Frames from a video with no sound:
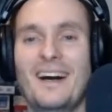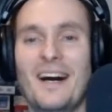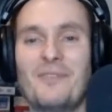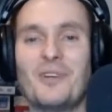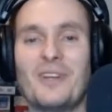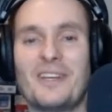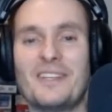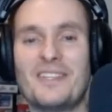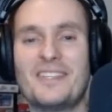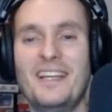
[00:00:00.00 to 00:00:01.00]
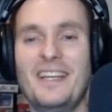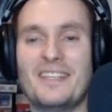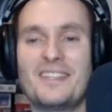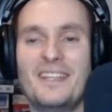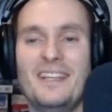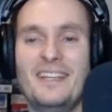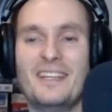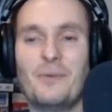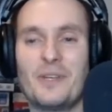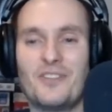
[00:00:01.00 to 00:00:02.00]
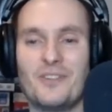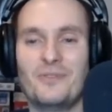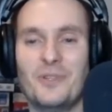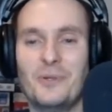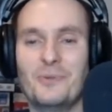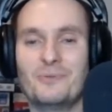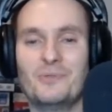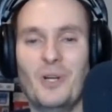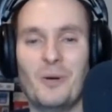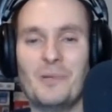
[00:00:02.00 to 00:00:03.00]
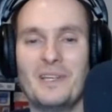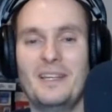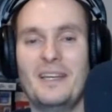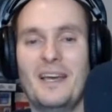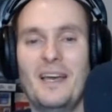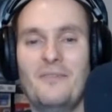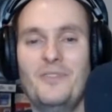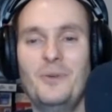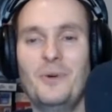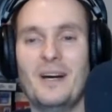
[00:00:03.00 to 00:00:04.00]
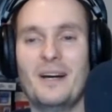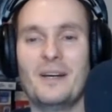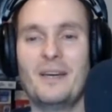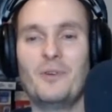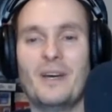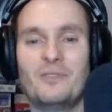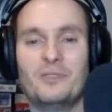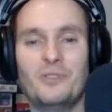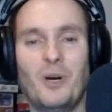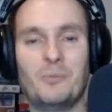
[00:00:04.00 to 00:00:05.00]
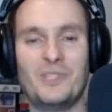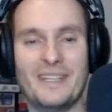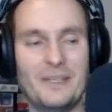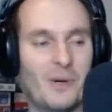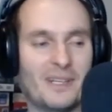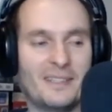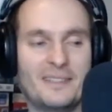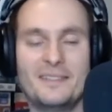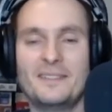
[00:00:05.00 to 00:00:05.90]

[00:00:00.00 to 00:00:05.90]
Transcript: uh, I've got like a silly, silly question for you, Rob. Have you uh, have you ever robbed anyone?